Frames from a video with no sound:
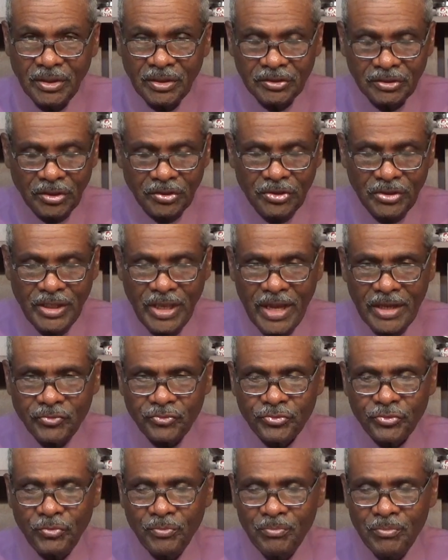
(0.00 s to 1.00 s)
The
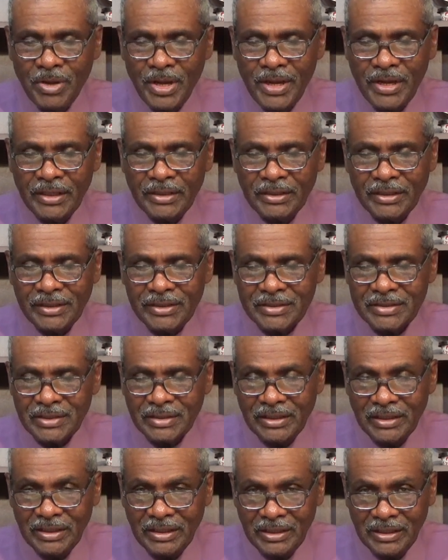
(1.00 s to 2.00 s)
natural man is
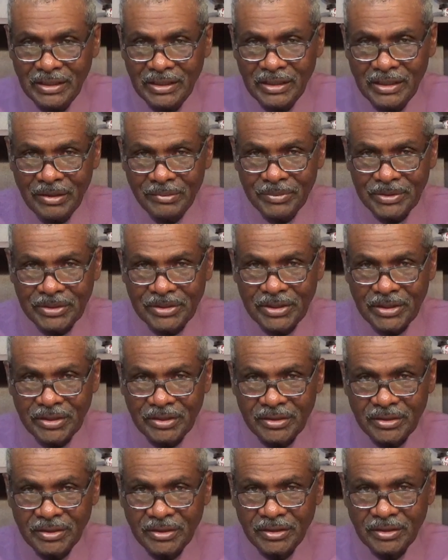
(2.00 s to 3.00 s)

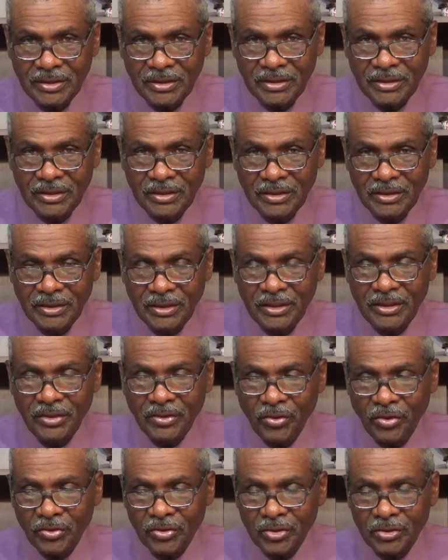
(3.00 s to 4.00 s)
limited in
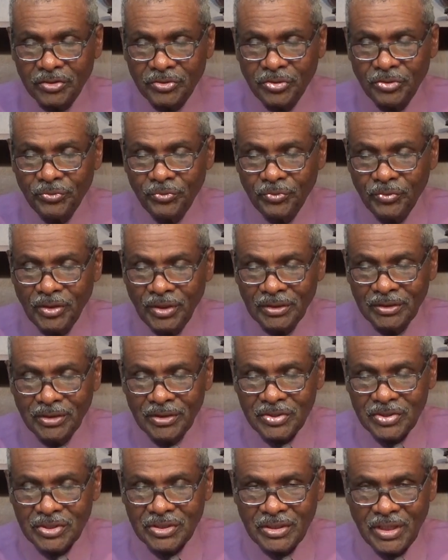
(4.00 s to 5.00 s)
order to
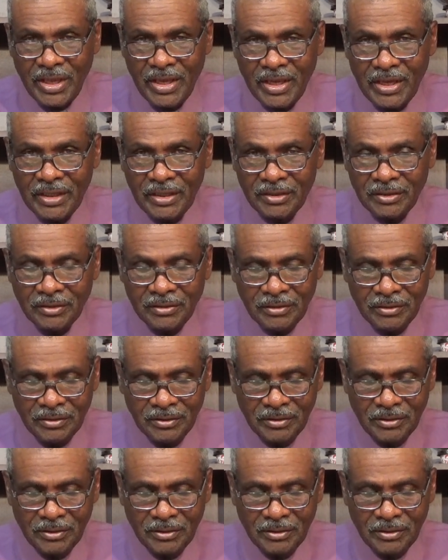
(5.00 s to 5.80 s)
understand